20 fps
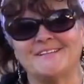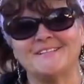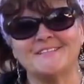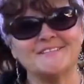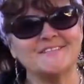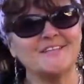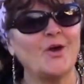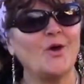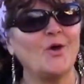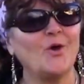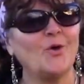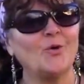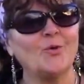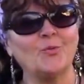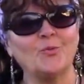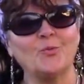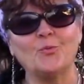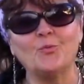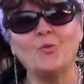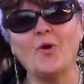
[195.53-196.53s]

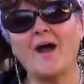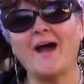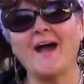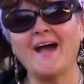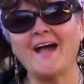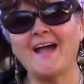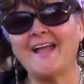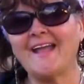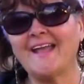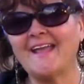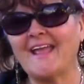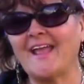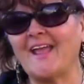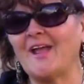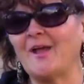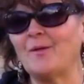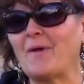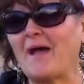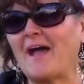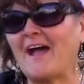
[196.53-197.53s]
So why
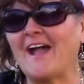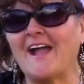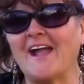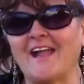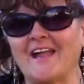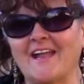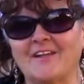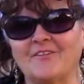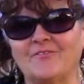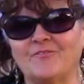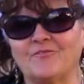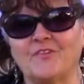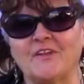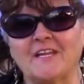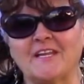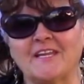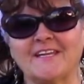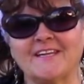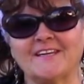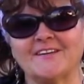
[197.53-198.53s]
am I
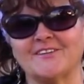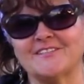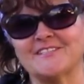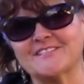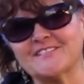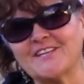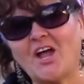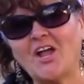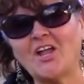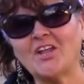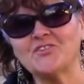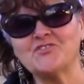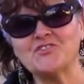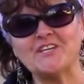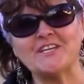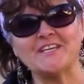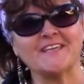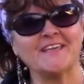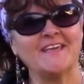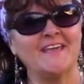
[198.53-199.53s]
feeling
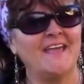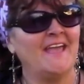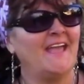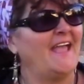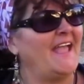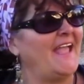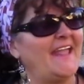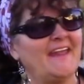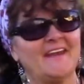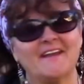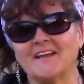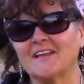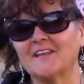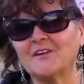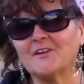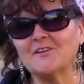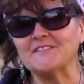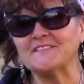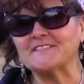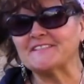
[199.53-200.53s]
nostalgic and a
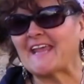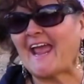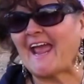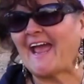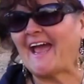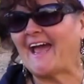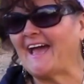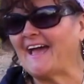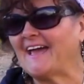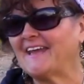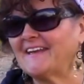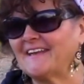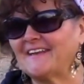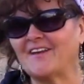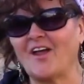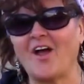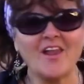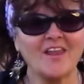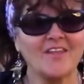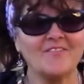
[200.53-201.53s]
little sad
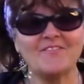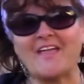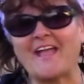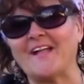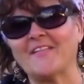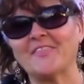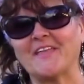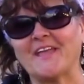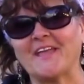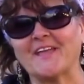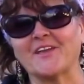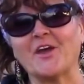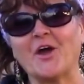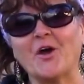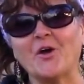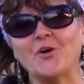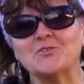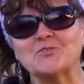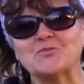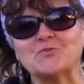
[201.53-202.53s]
and all of that that
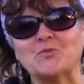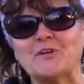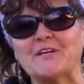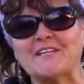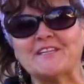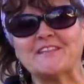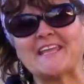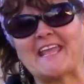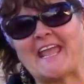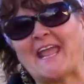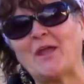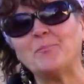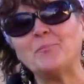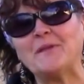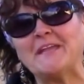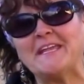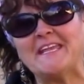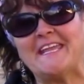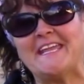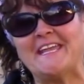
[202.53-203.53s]
goes with
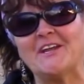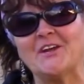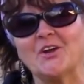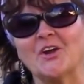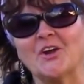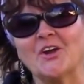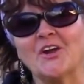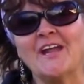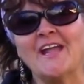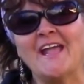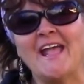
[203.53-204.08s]
camping here